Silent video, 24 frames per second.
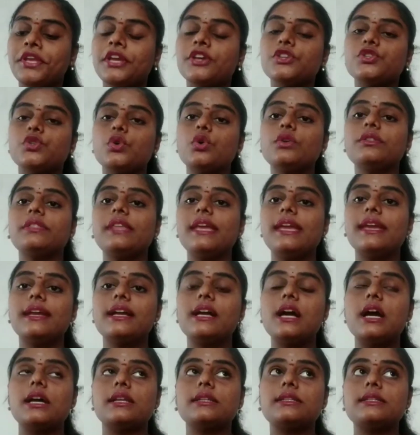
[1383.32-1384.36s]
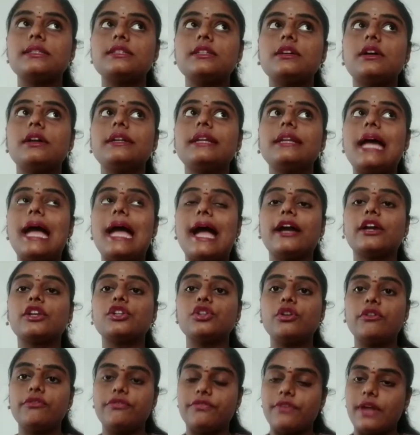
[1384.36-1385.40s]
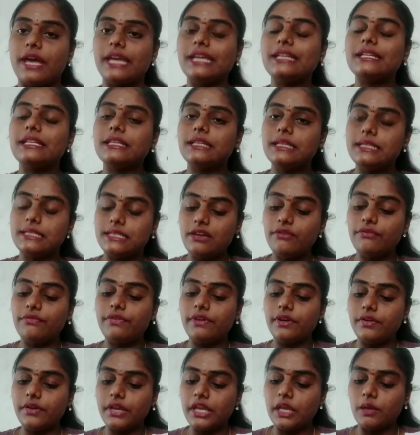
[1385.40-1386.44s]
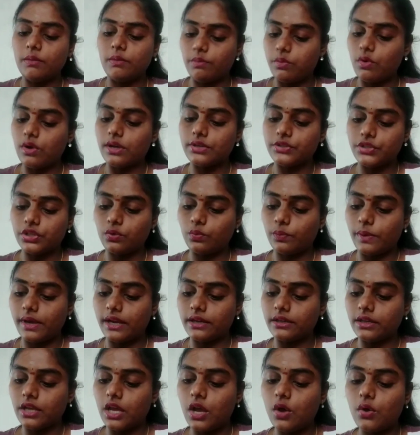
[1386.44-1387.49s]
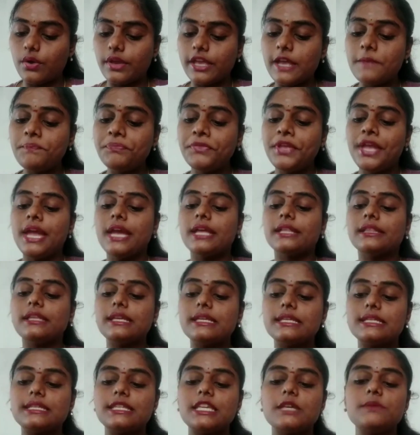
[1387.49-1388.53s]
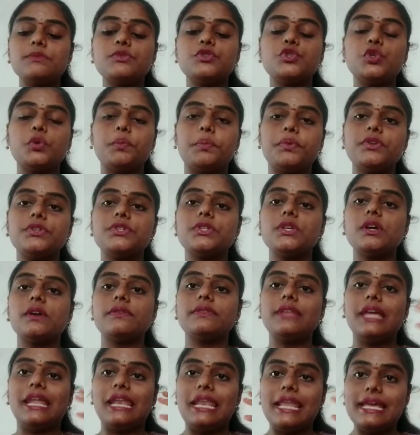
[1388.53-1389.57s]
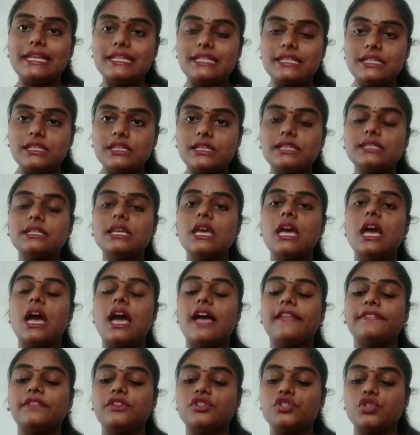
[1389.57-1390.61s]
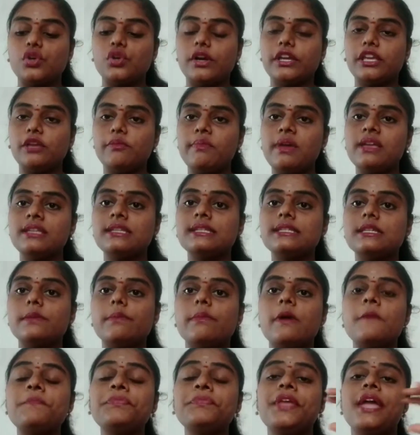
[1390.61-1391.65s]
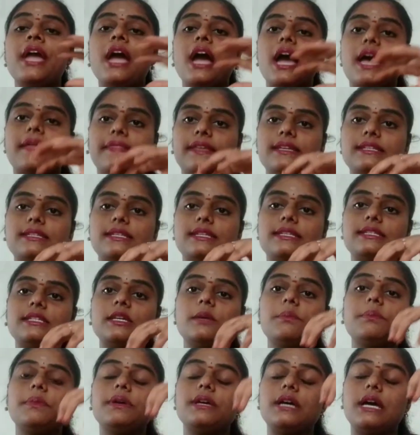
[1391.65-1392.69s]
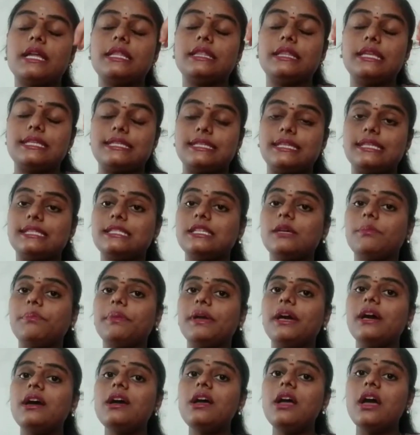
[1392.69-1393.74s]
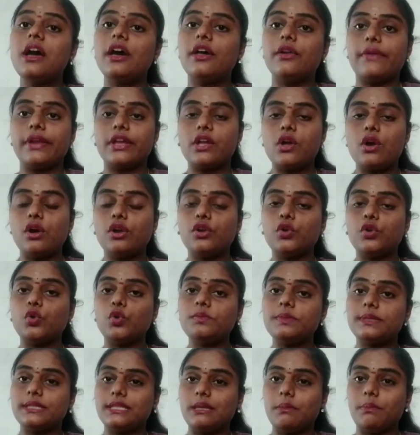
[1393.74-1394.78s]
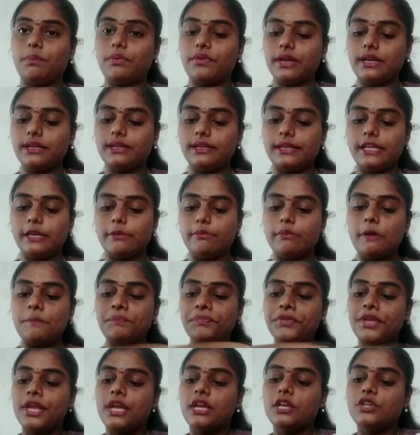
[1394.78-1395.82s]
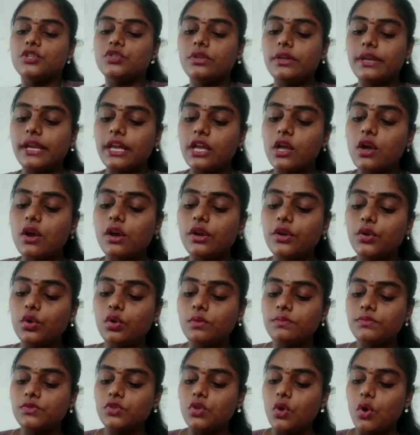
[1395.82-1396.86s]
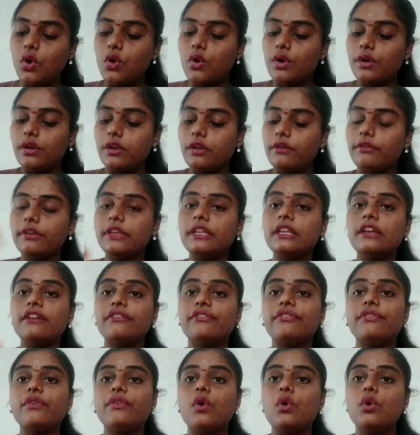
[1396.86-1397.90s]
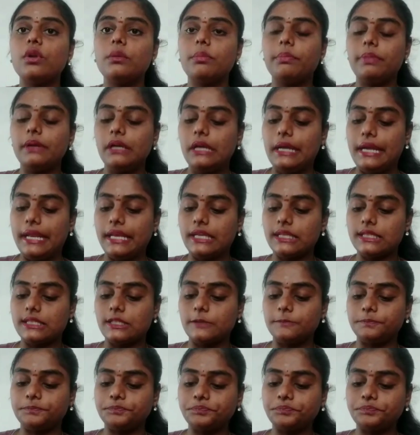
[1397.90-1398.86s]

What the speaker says: So they considered act of writing is a very important one. Okay, they seems to preserve the letters and the documents, and they set up a record room separately. So the record rooms are in a 4 buildings.